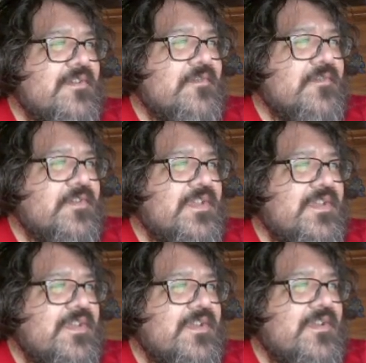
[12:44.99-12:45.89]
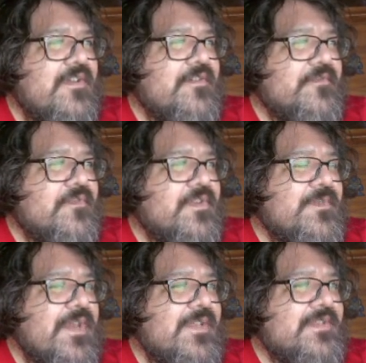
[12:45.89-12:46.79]
"Free, Free
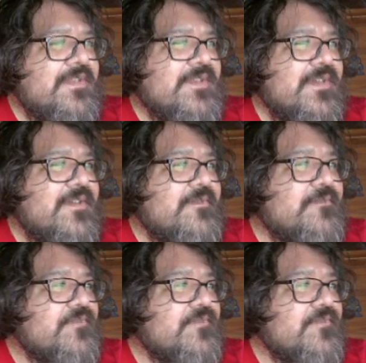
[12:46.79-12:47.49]
Palestine."